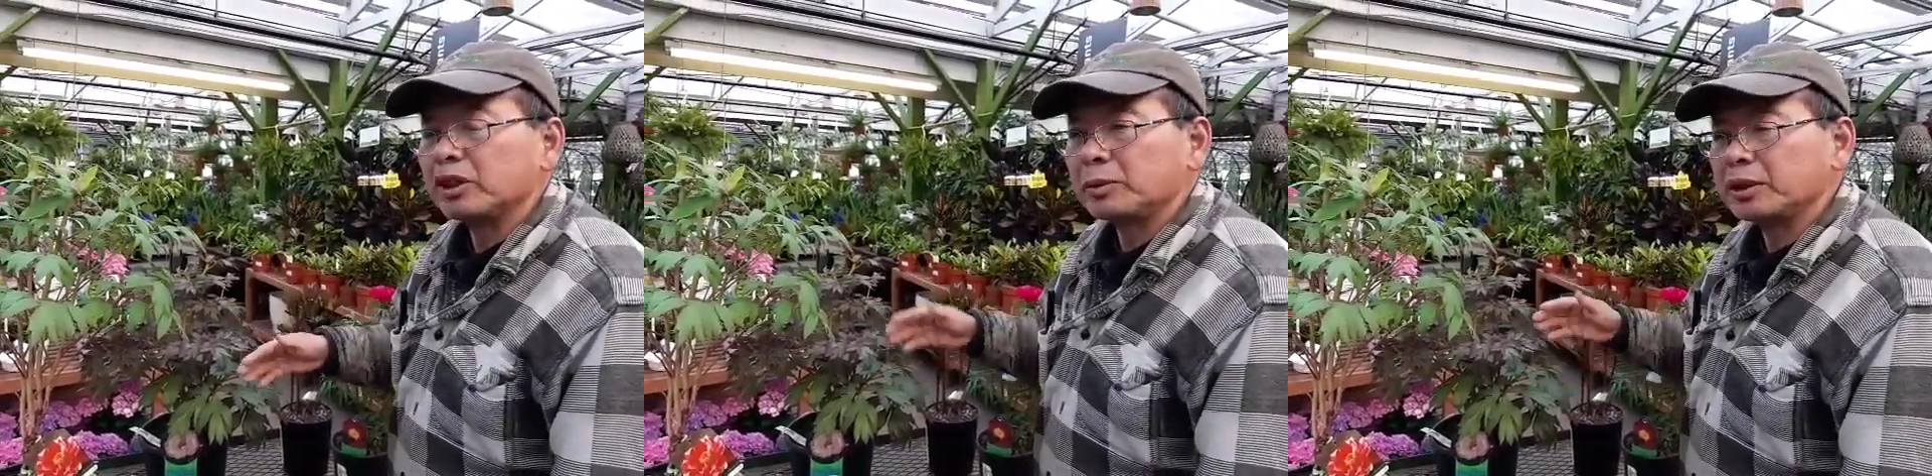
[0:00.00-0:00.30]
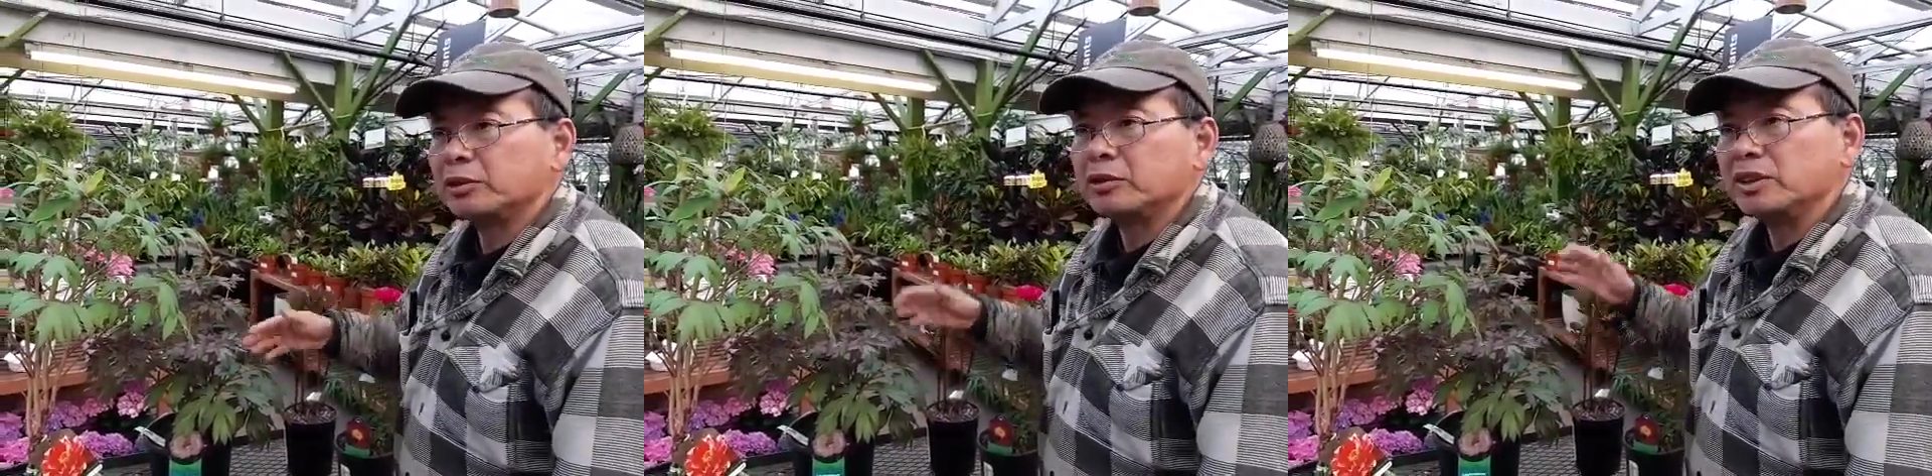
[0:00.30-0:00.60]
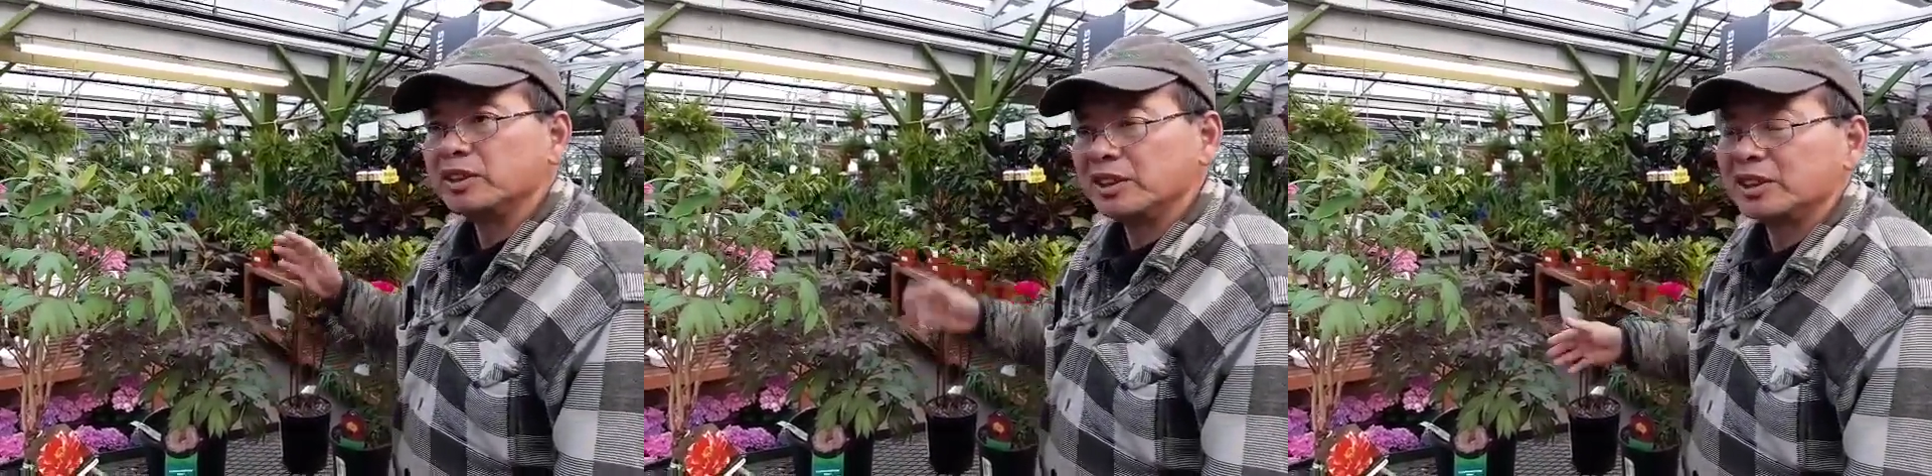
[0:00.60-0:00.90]
especially to
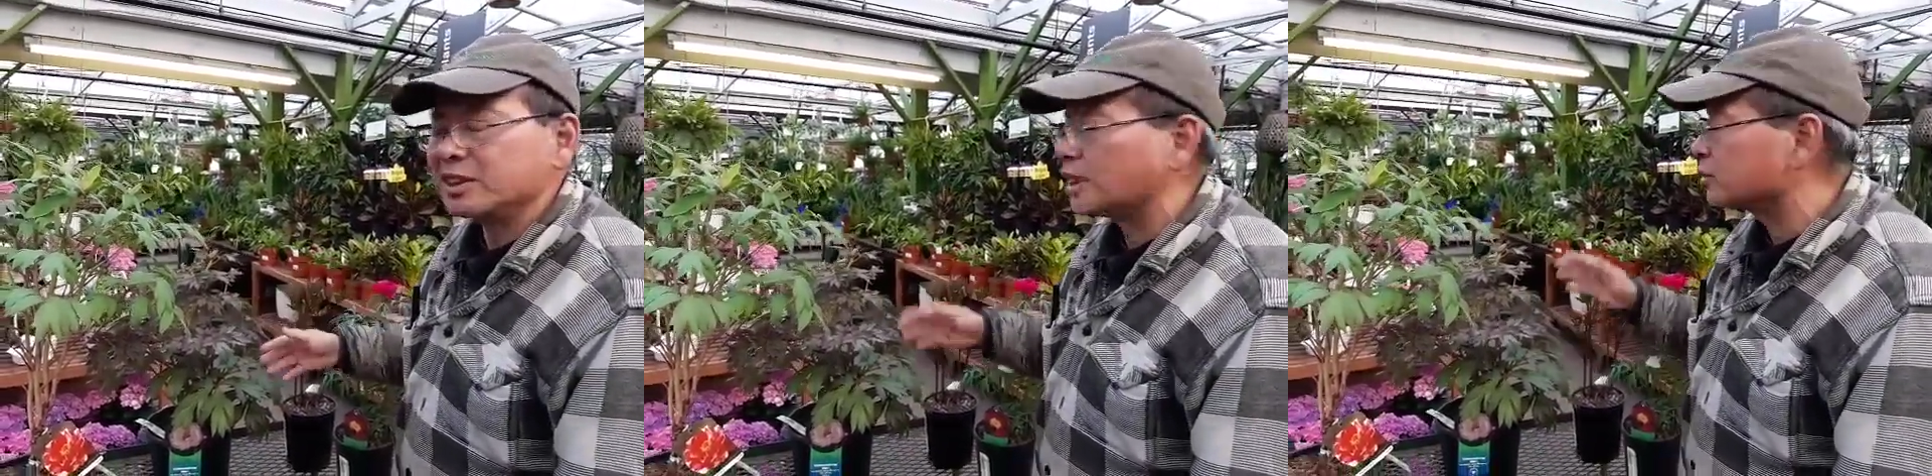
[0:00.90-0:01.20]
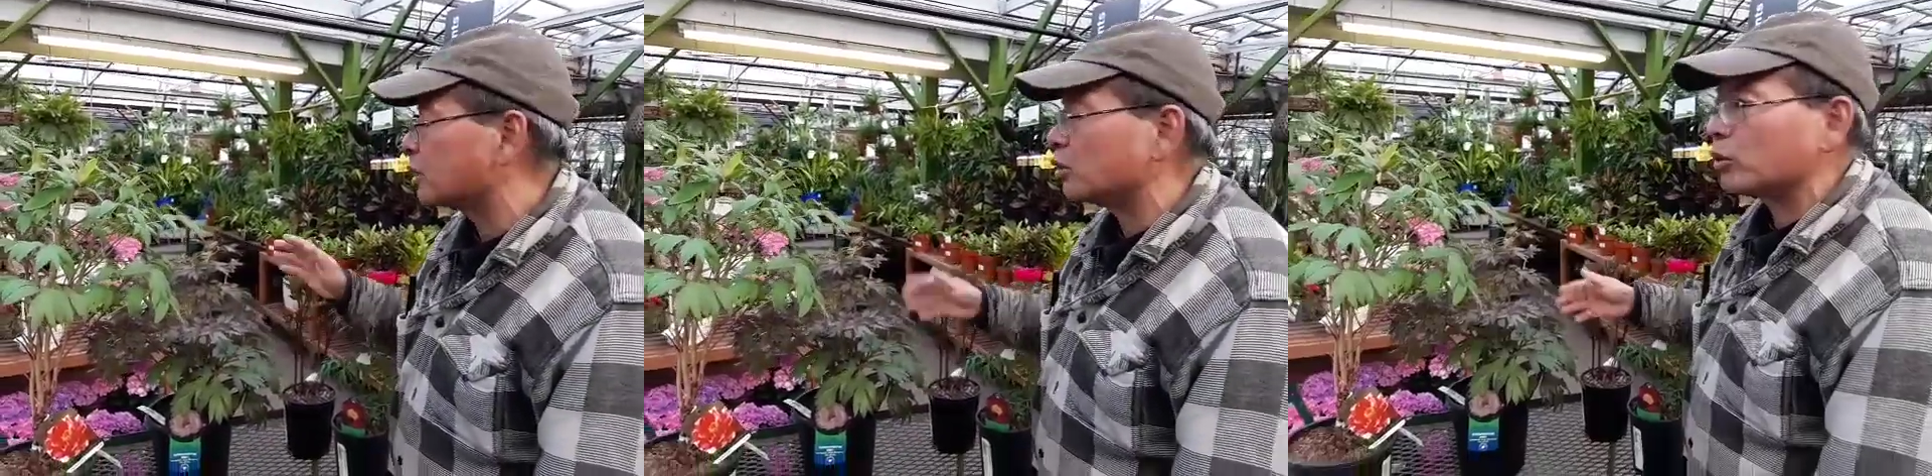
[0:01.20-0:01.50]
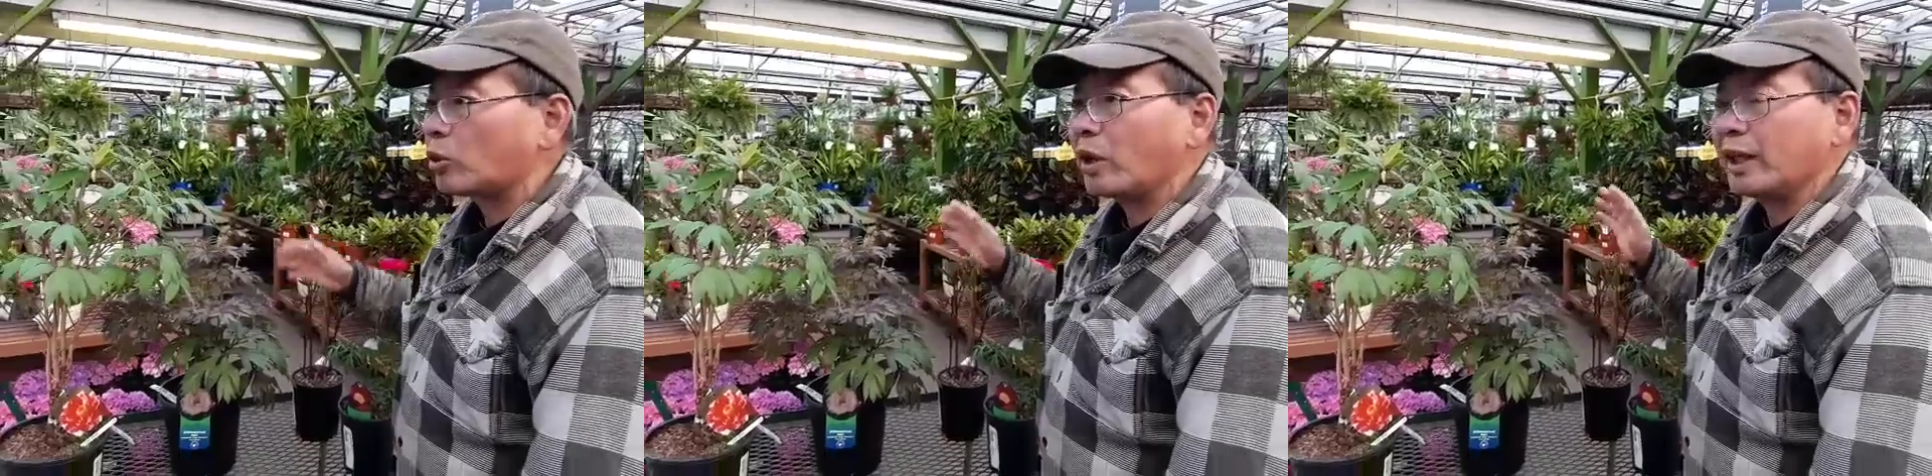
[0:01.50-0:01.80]
disease, and does not
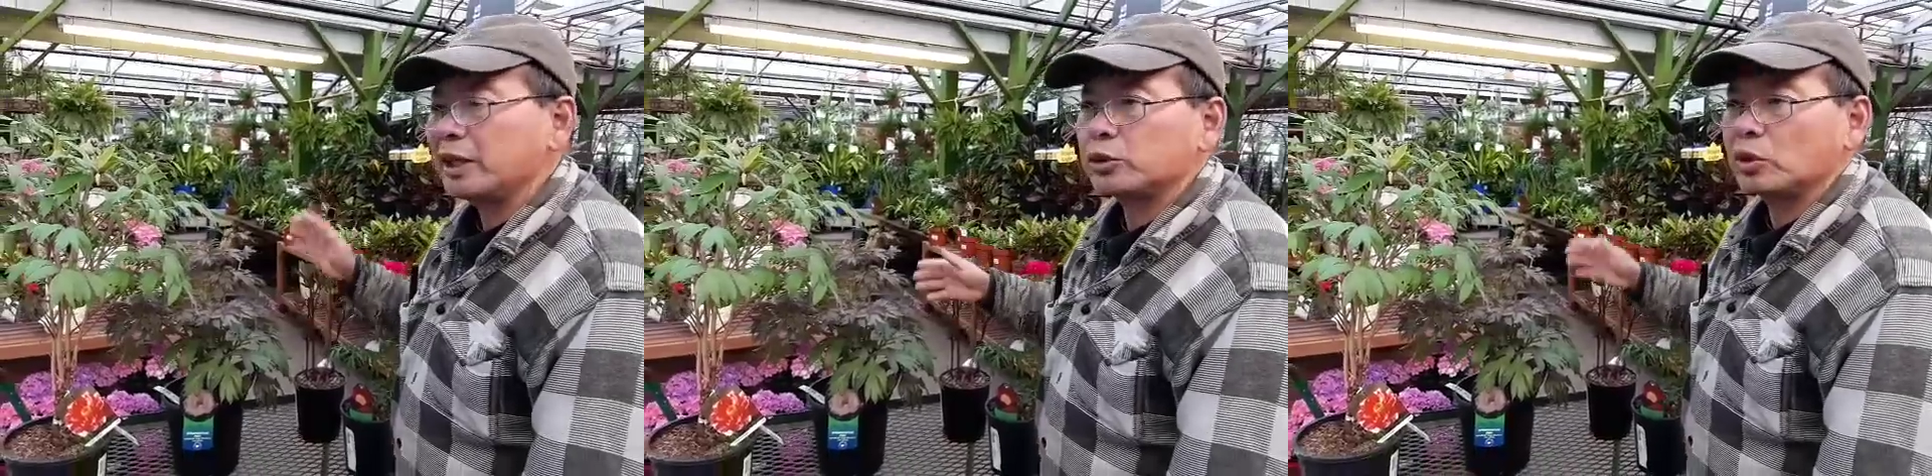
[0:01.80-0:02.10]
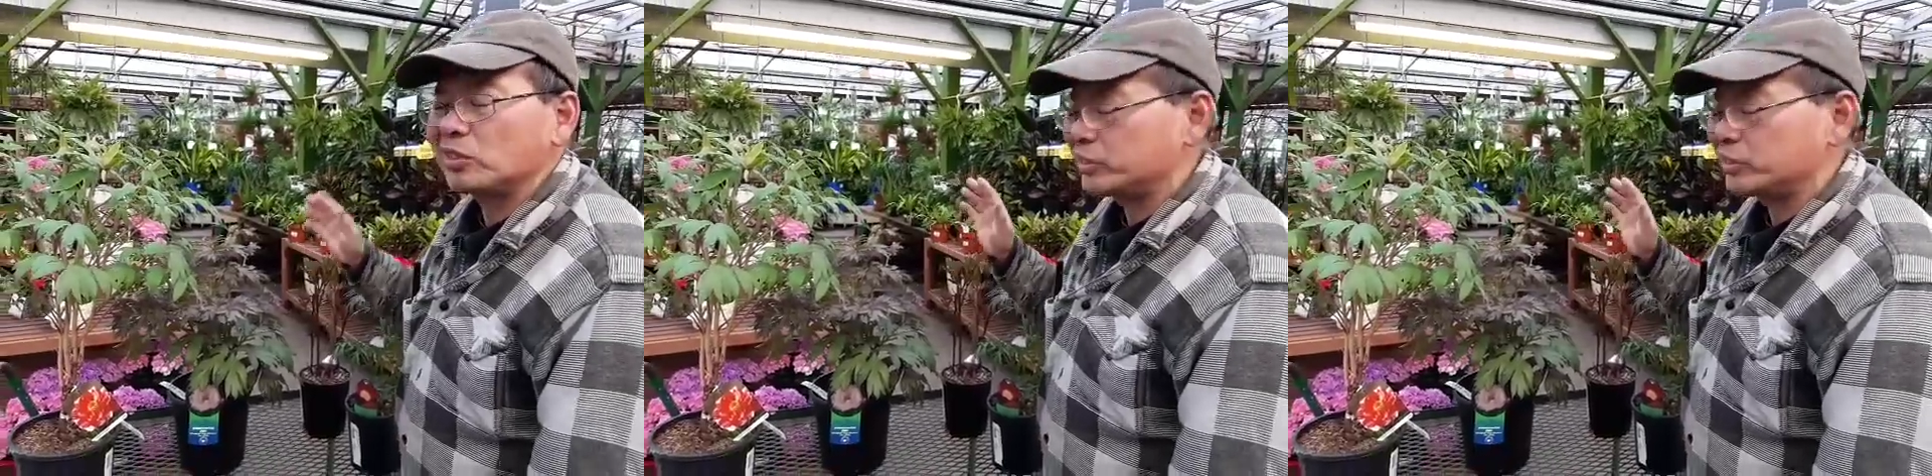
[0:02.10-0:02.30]
require any sort of